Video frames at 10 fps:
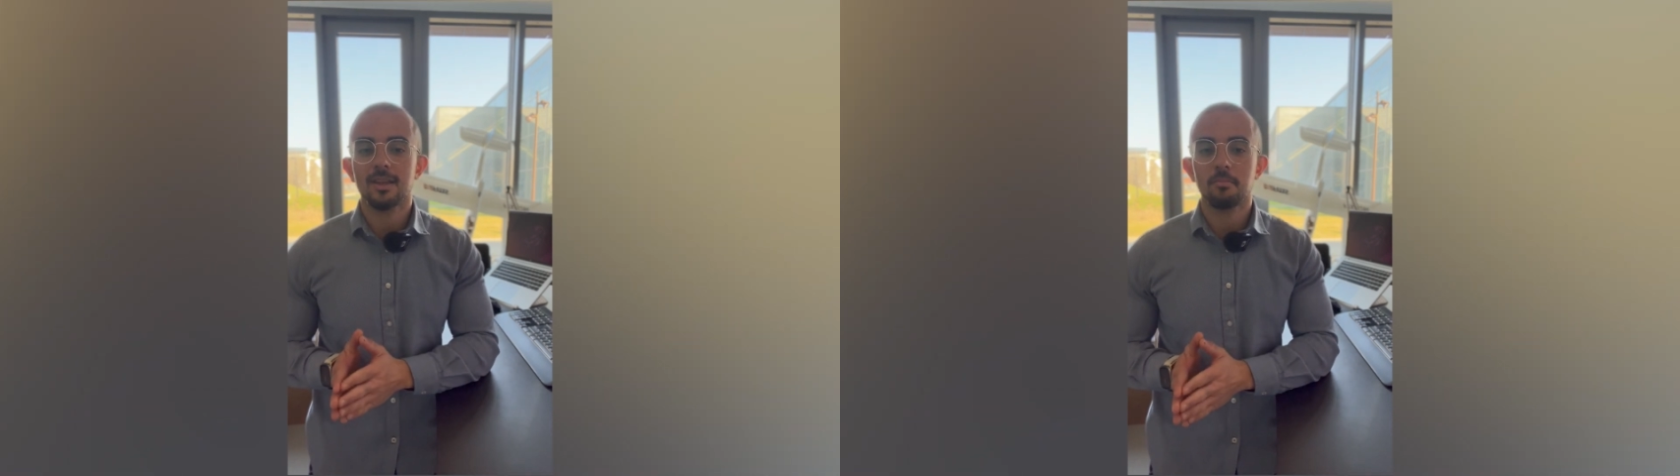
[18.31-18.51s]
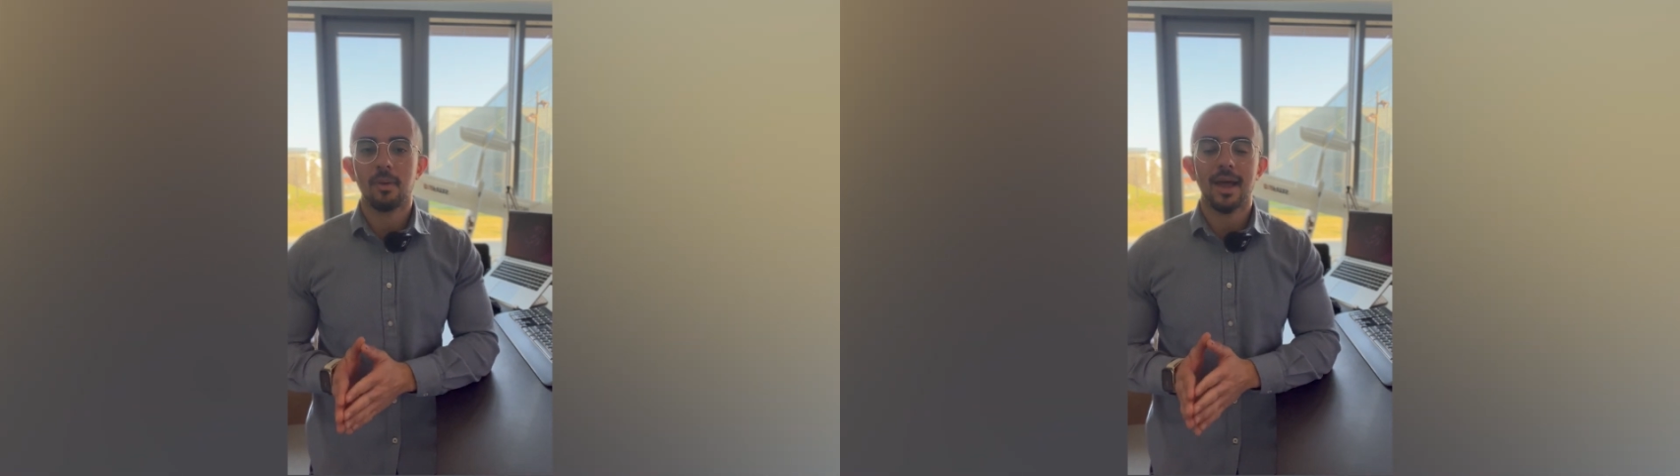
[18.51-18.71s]

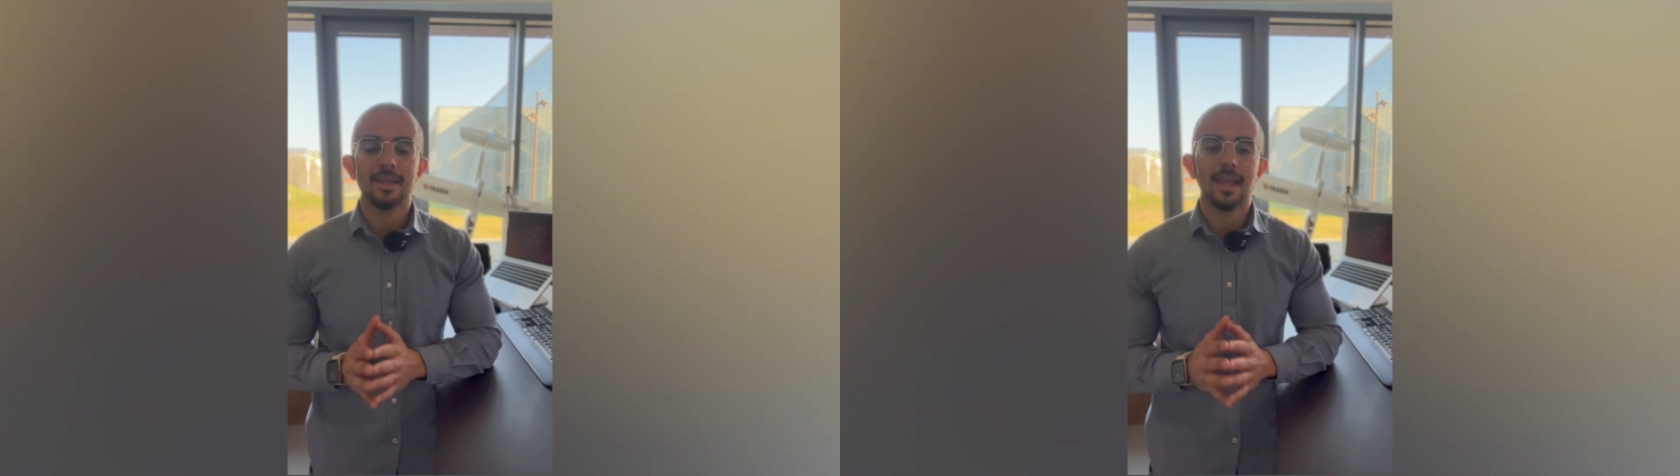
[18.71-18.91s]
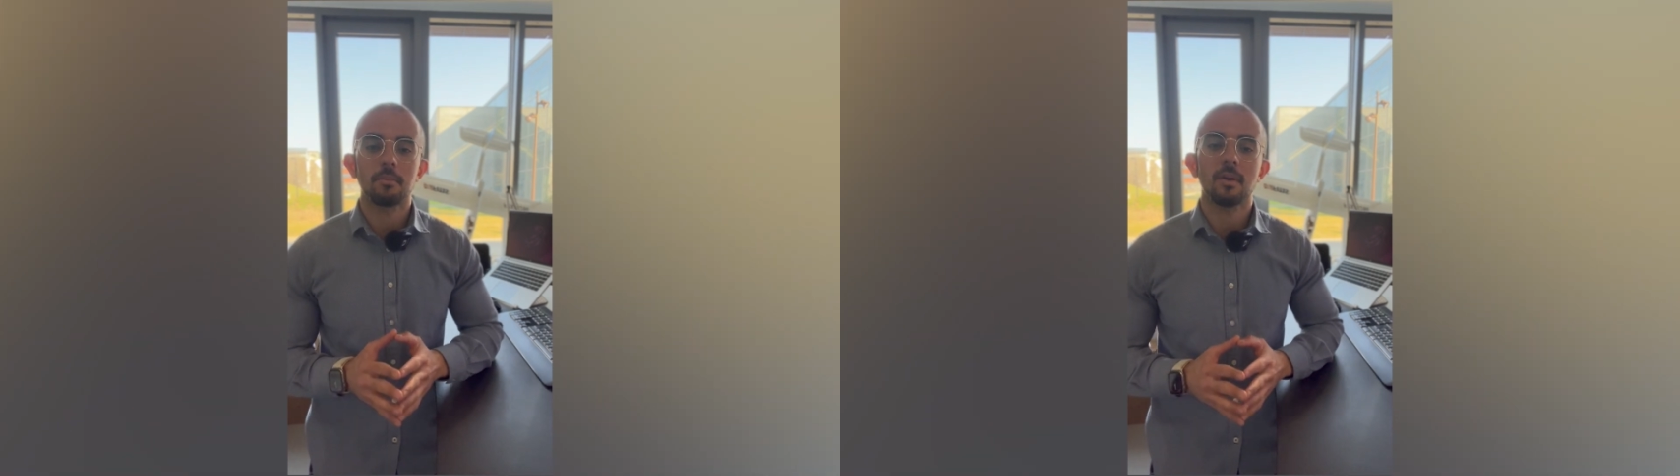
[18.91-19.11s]

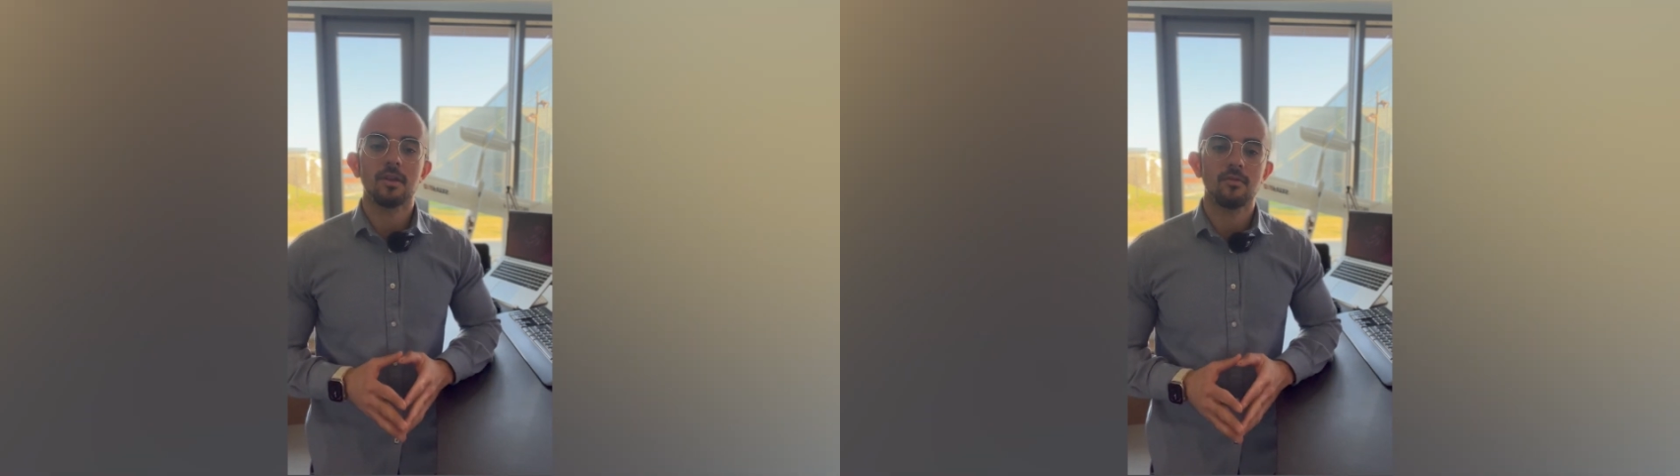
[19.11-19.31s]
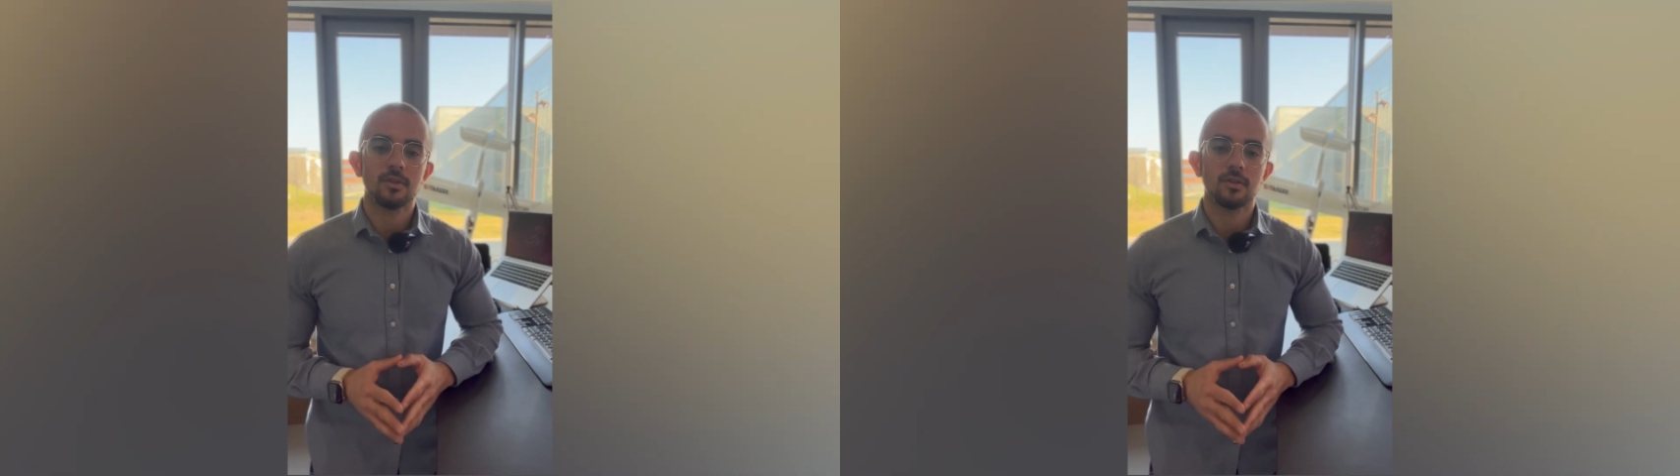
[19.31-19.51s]
impact and
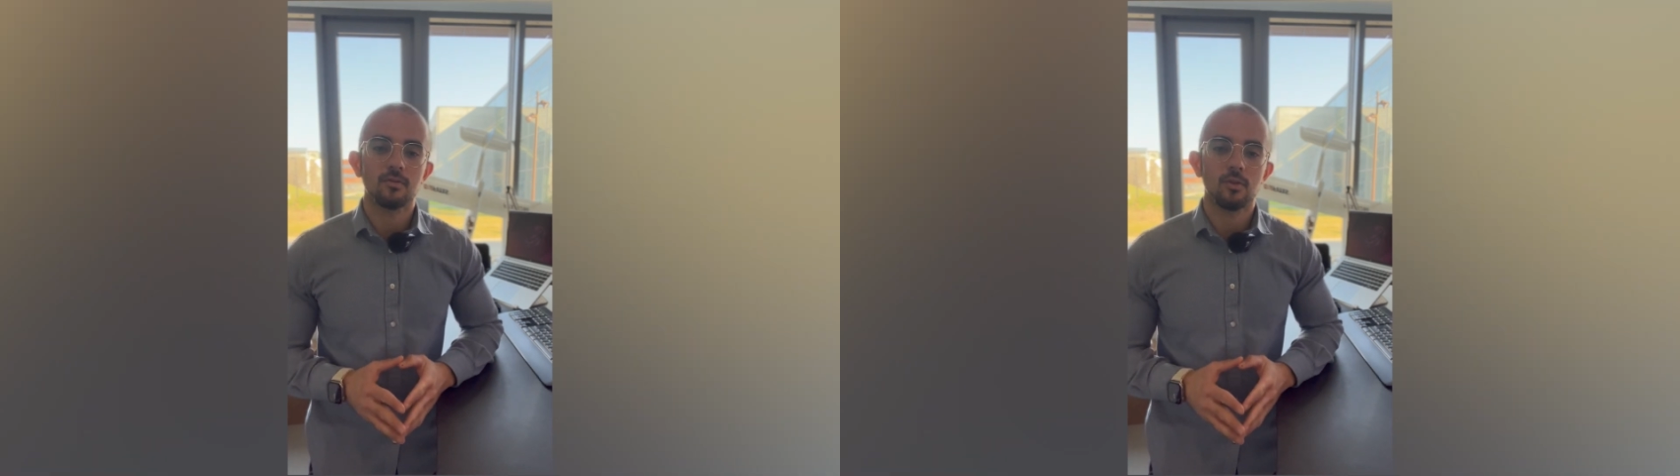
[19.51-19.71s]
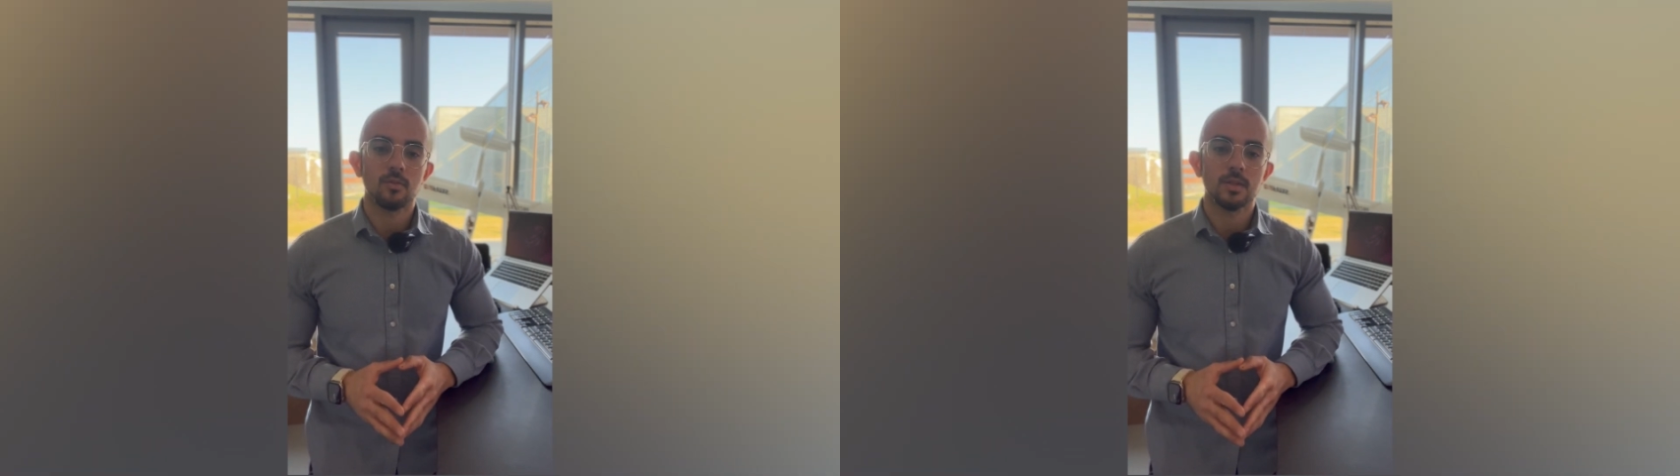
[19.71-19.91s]
benefits of
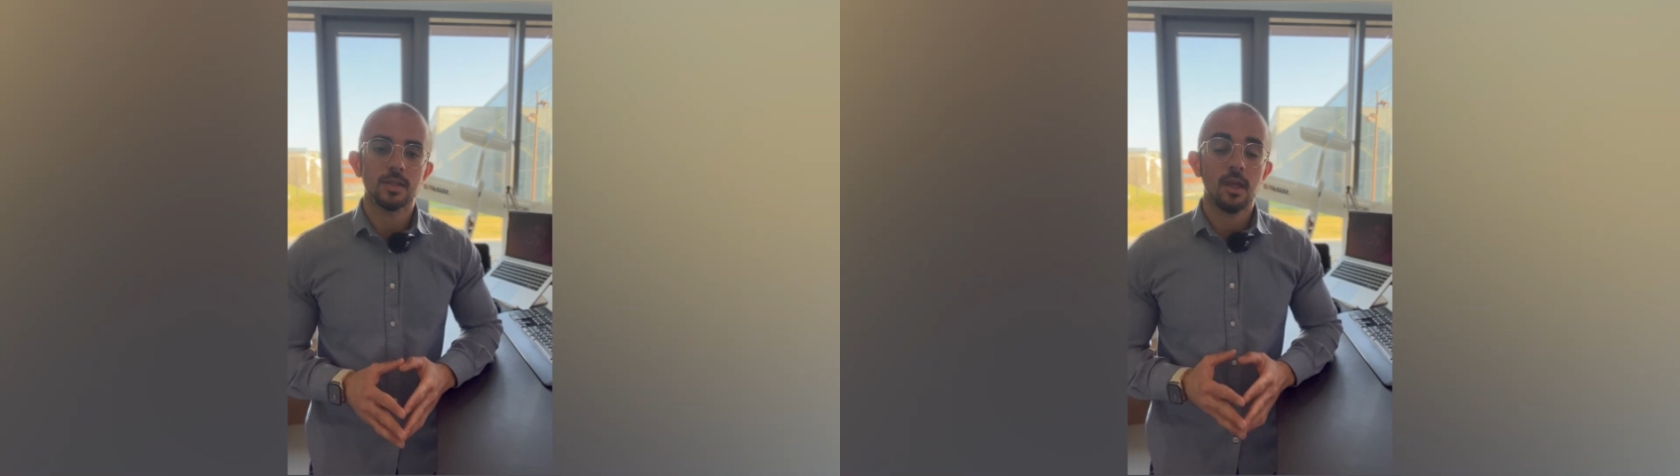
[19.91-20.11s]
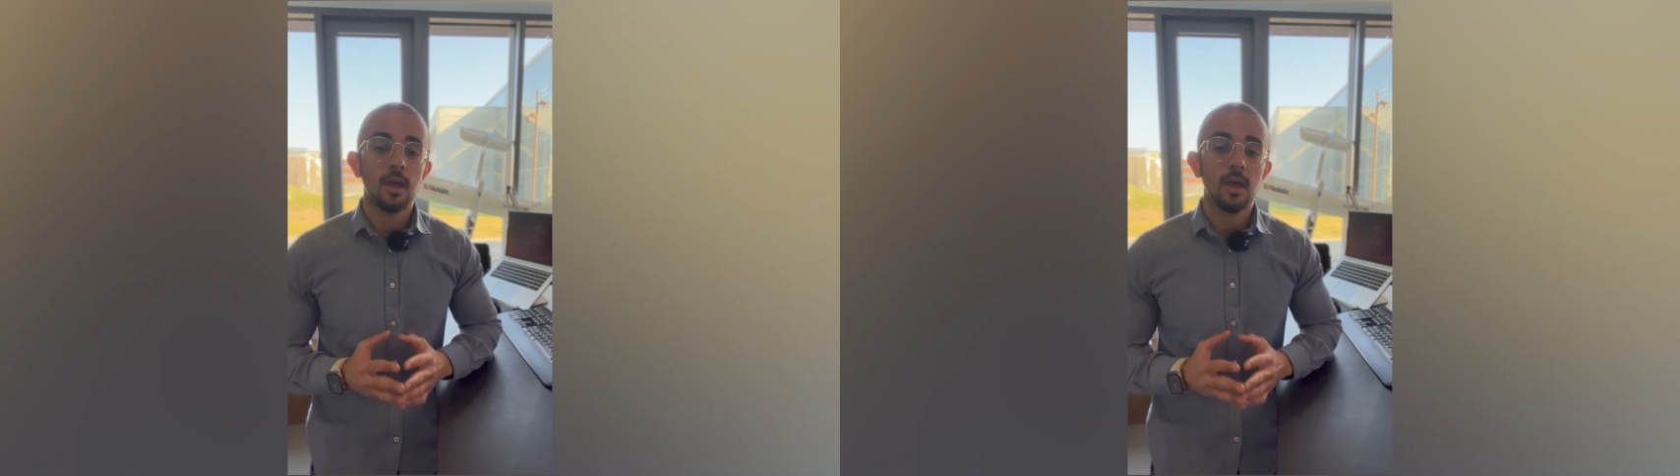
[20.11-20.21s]
drones